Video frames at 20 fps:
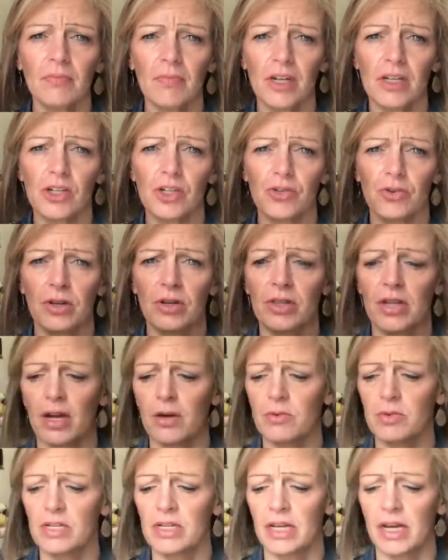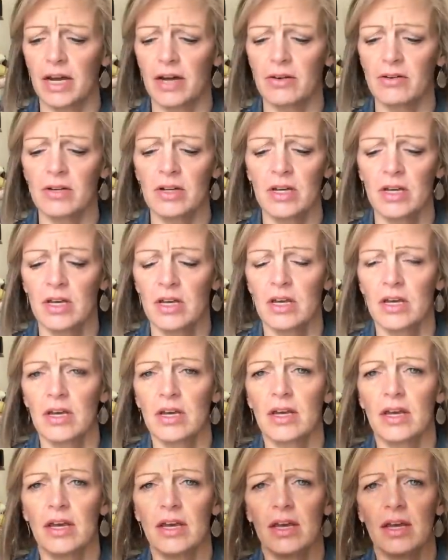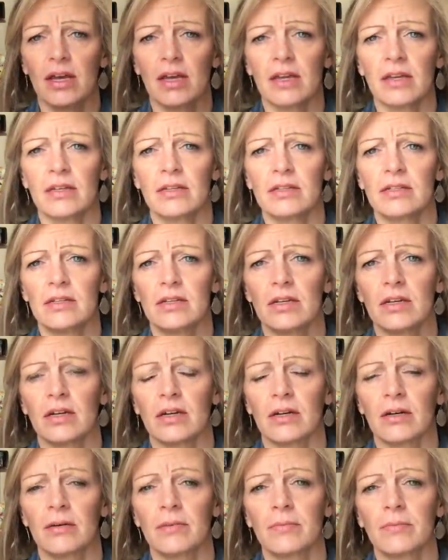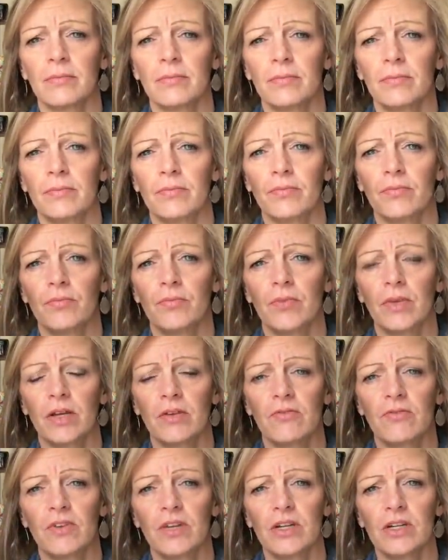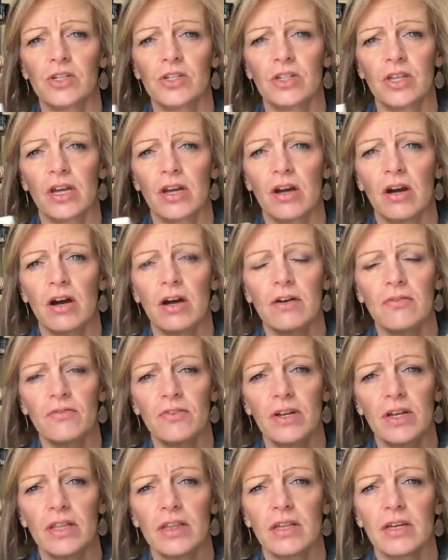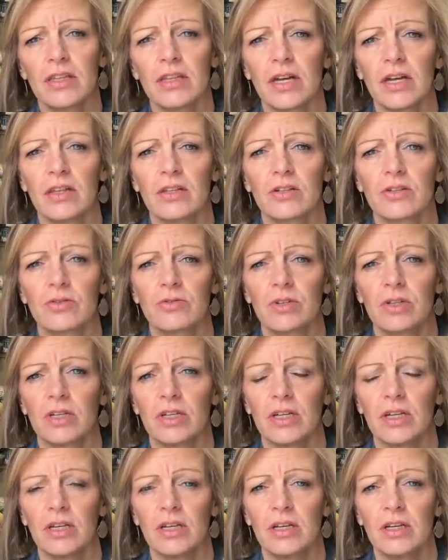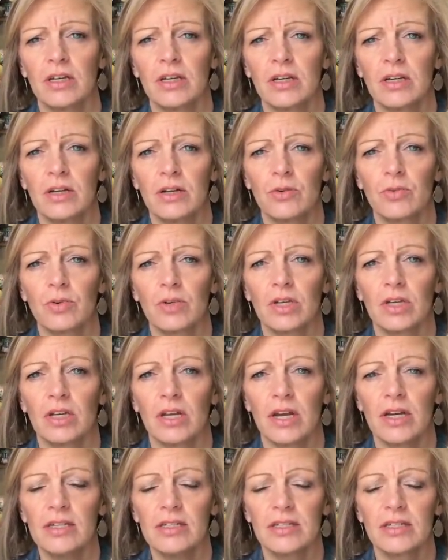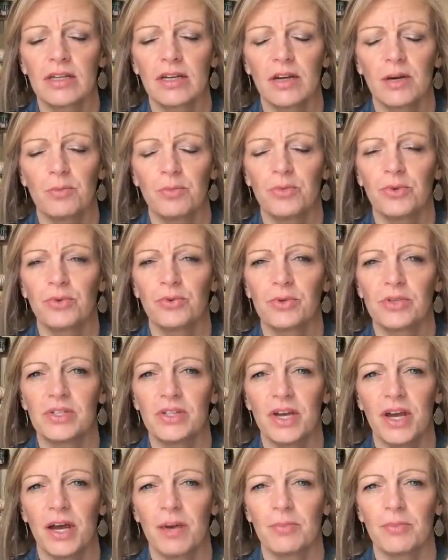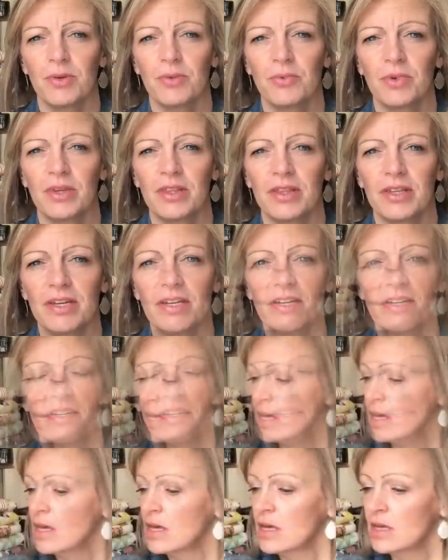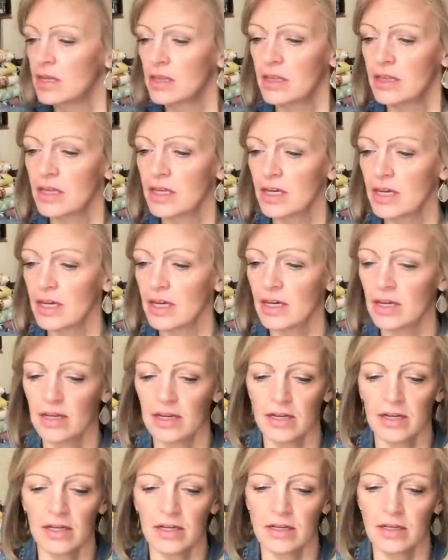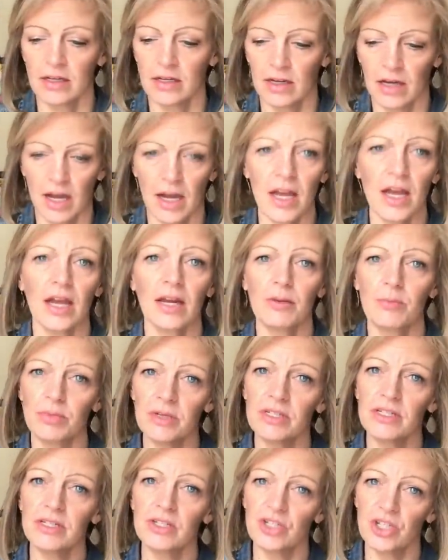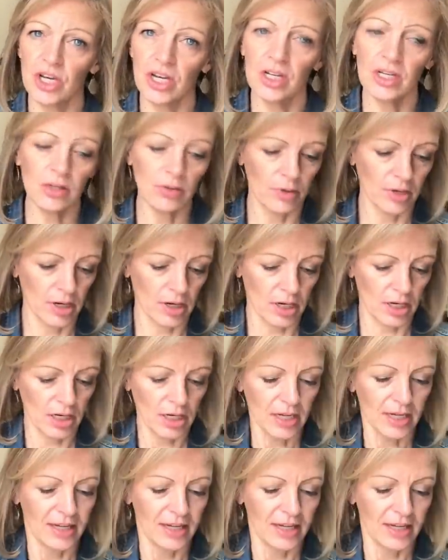I shrunk that one down and, um, and finished that off, and I thought that looked really, really nice. The couple was happy with it. Then I had a busy January.